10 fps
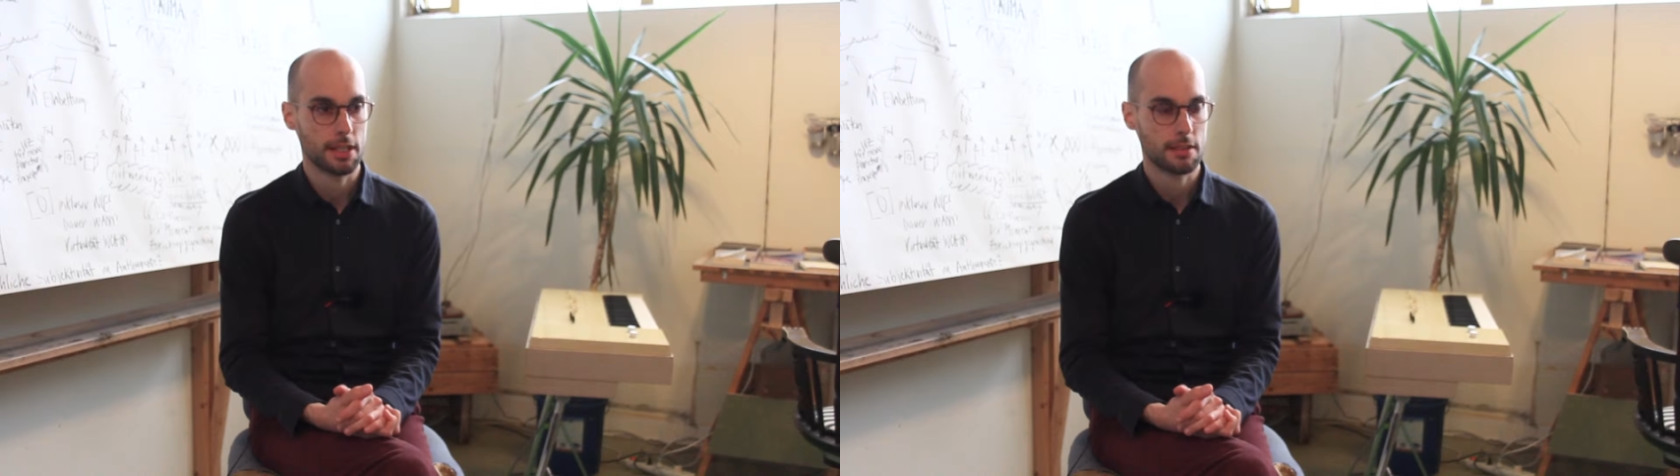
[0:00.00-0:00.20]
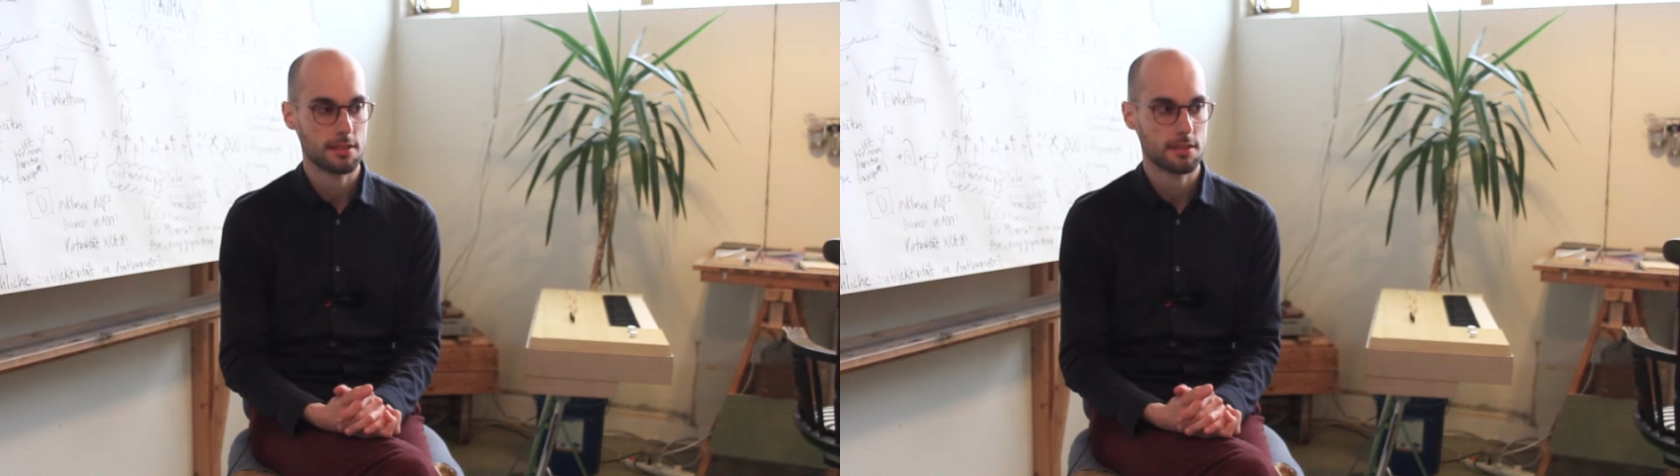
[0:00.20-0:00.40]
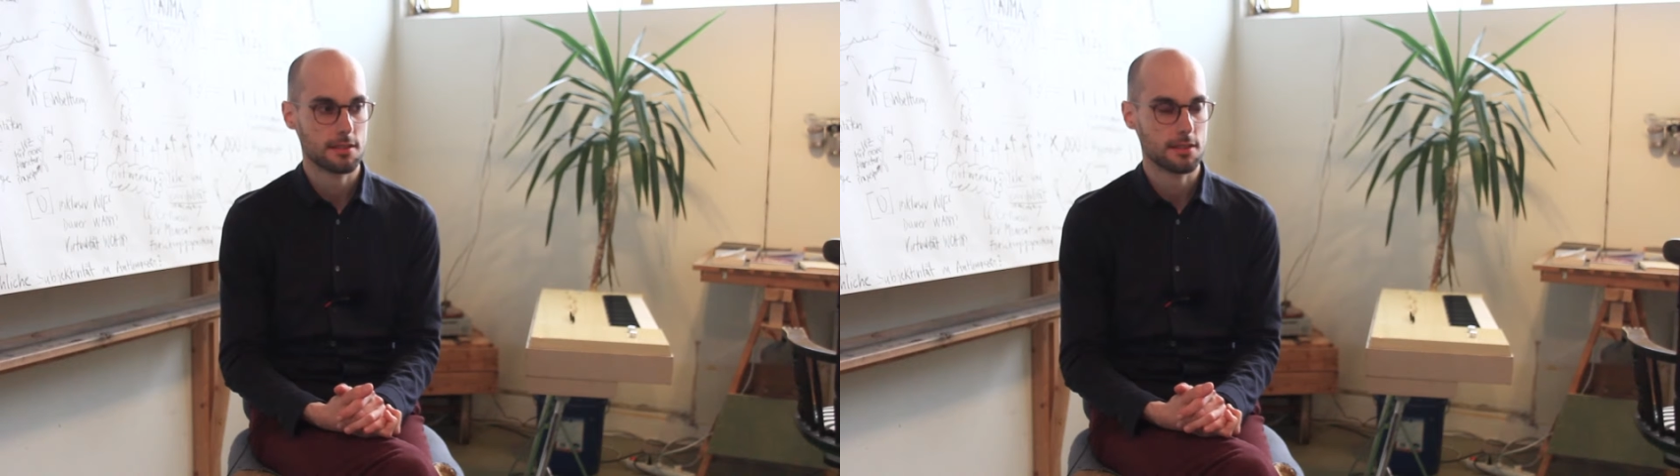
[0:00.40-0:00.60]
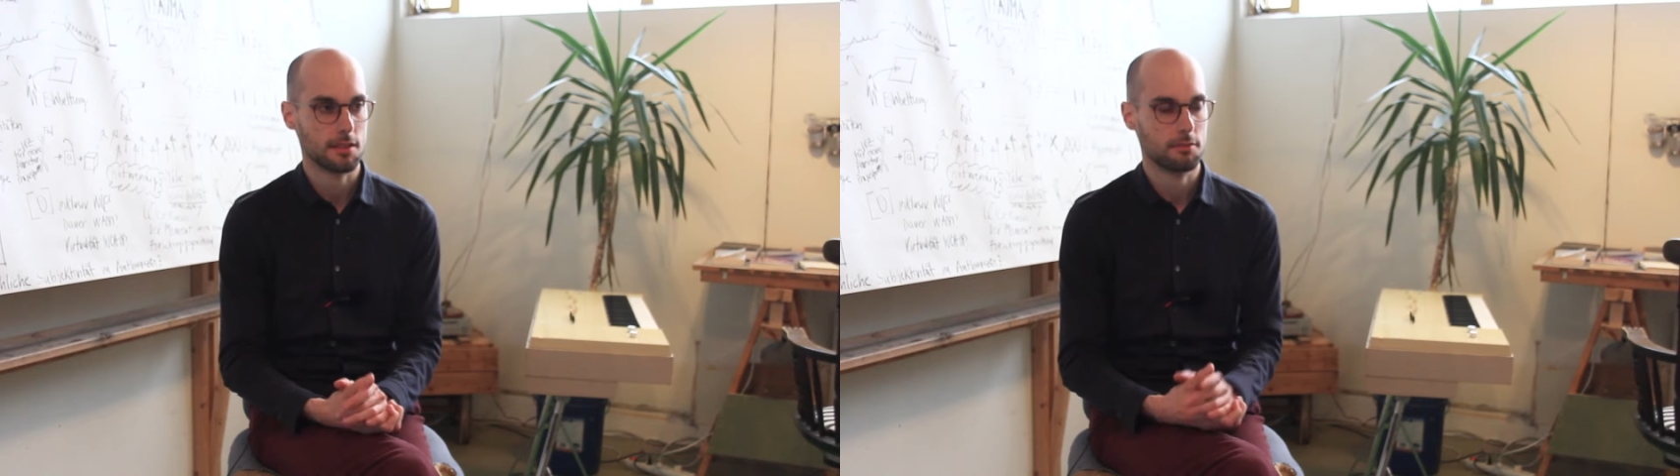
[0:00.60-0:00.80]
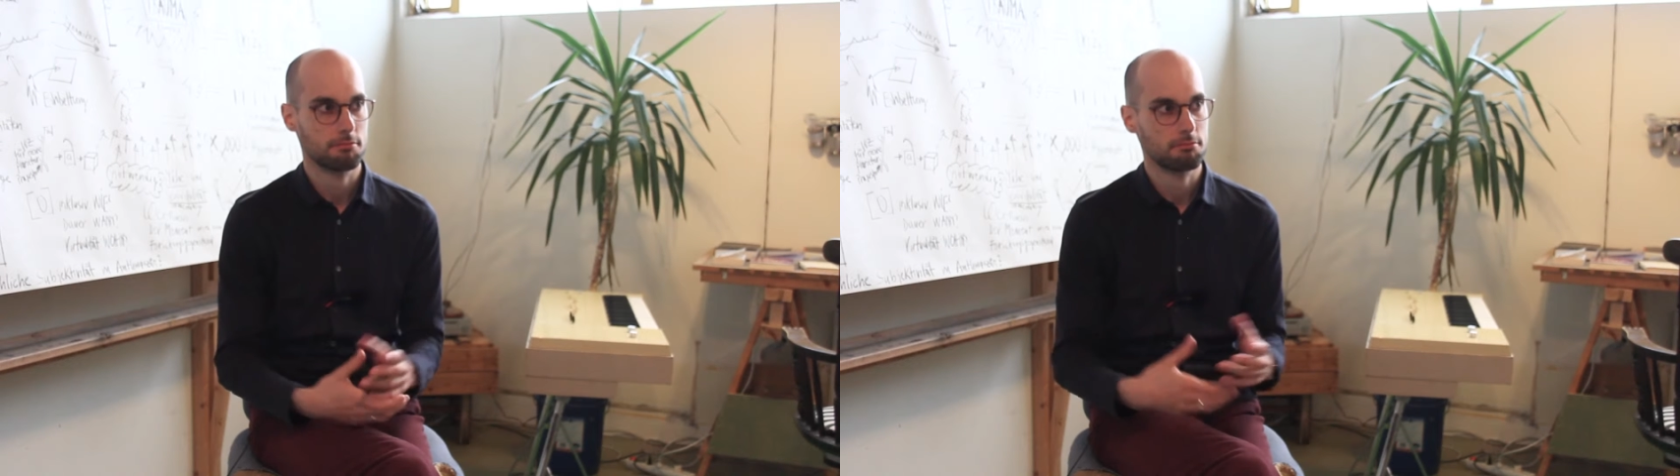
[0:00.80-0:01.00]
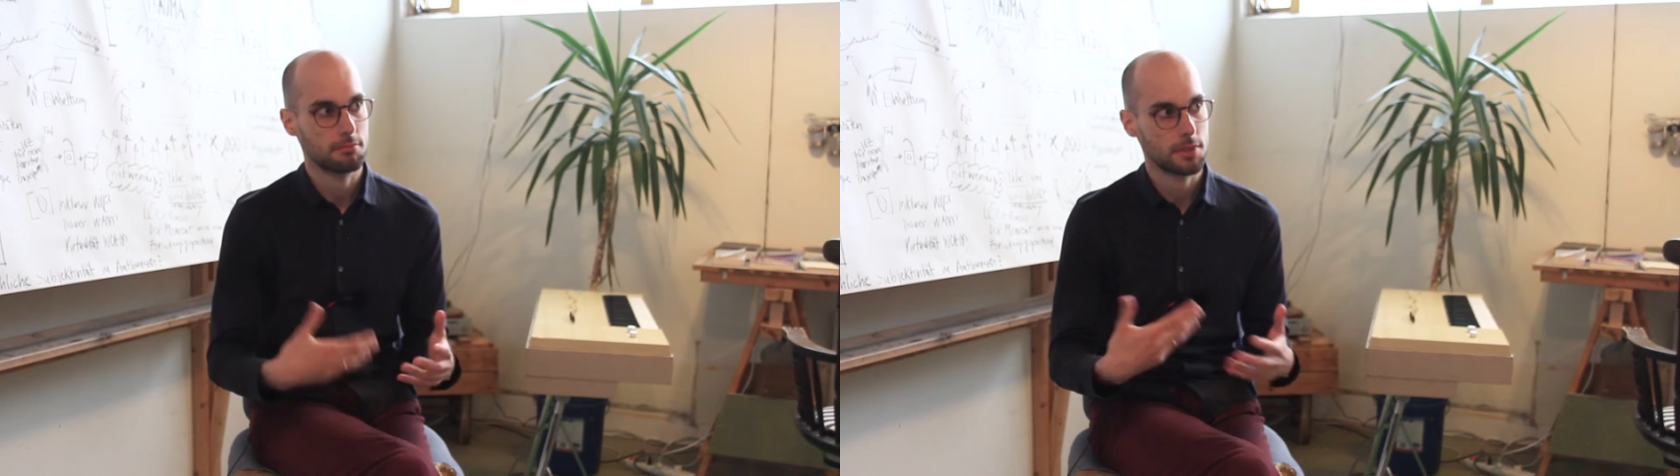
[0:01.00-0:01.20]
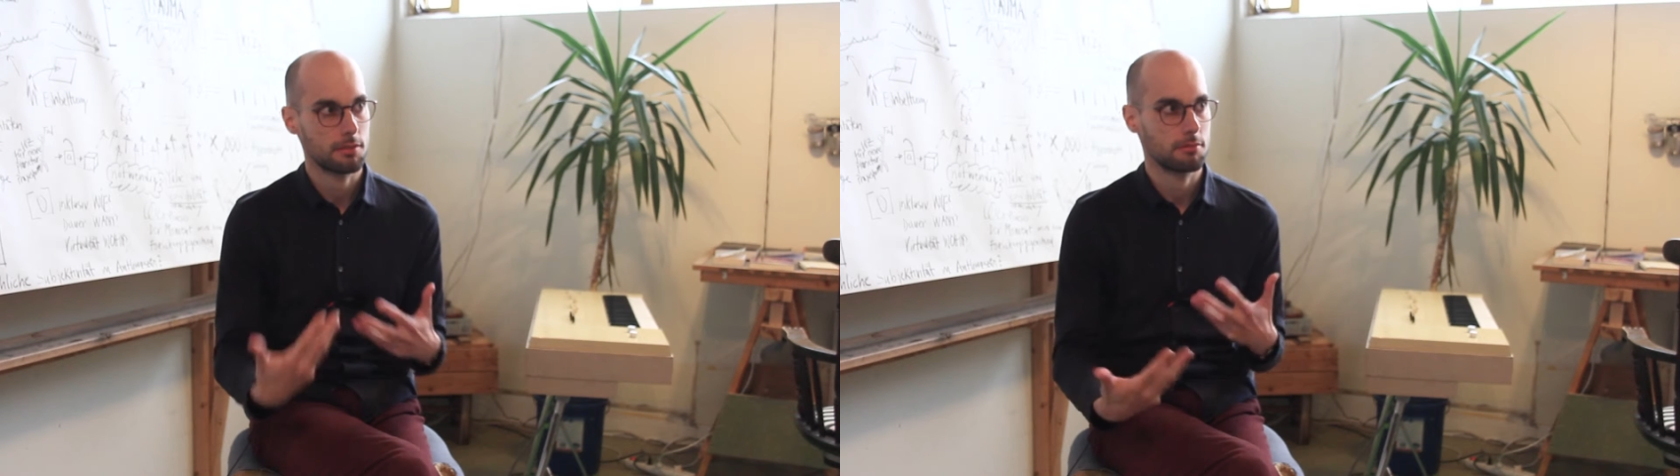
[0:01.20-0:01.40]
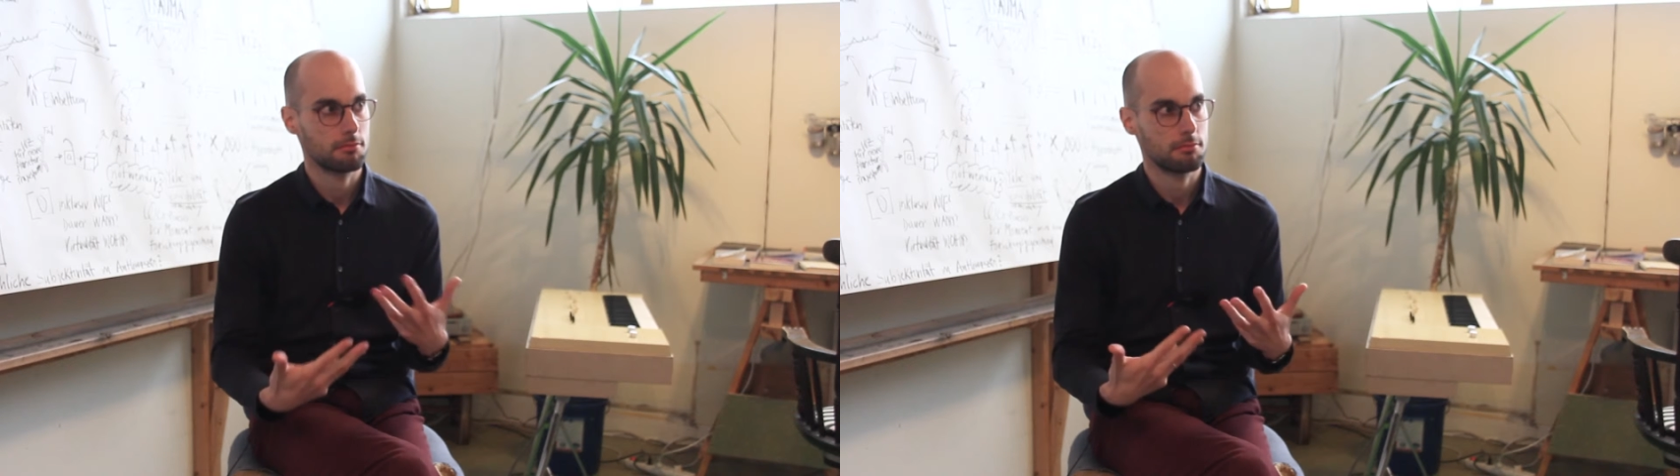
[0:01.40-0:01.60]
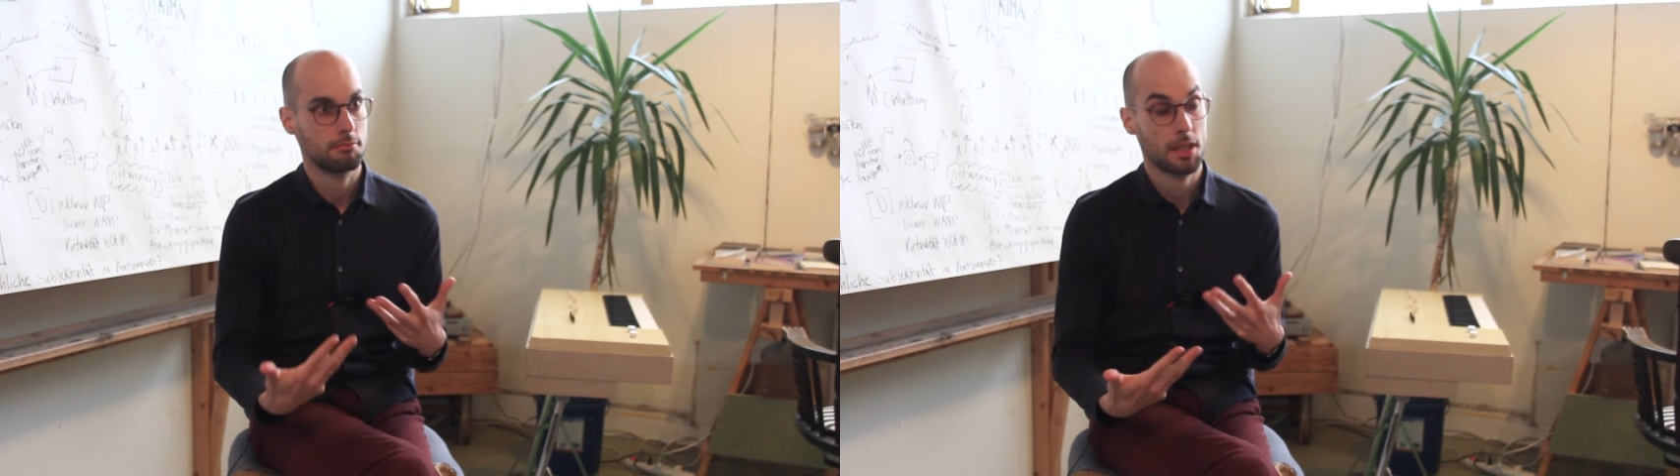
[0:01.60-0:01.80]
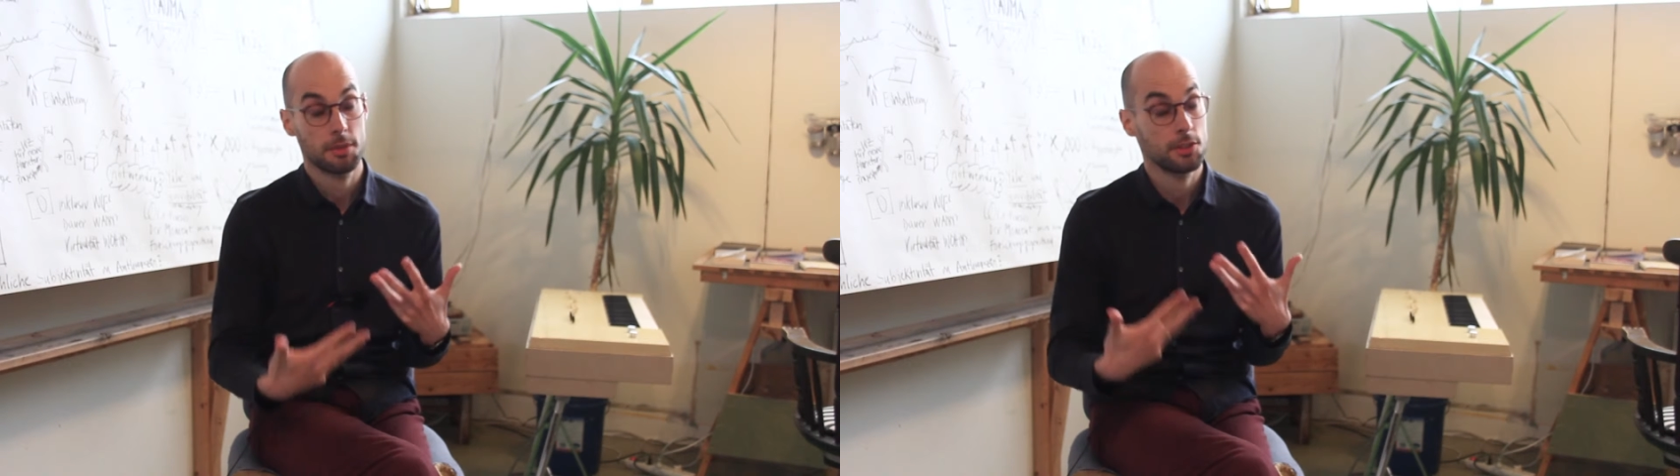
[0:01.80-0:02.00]
brings
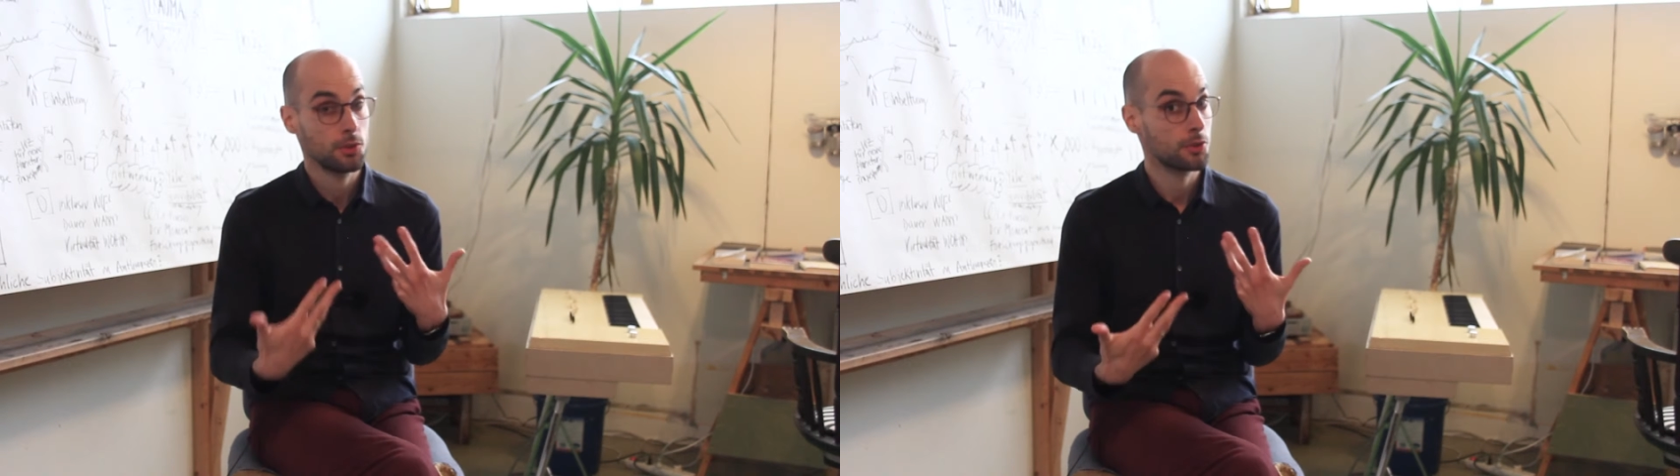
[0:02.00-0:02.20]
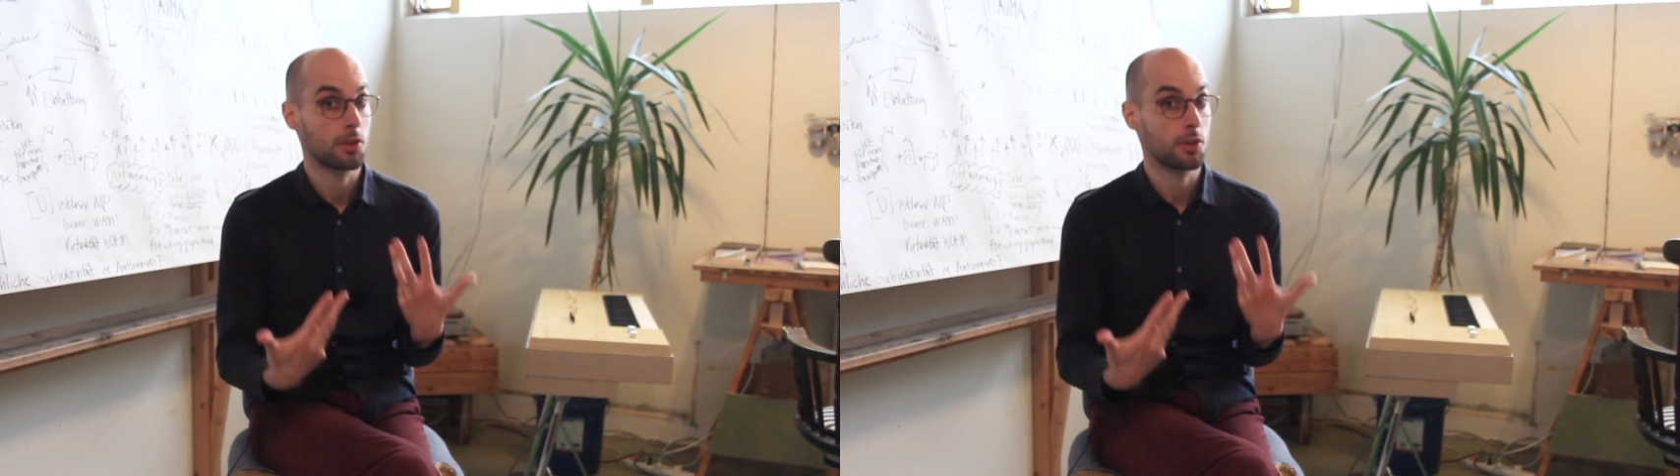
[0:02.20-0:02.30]
maybe new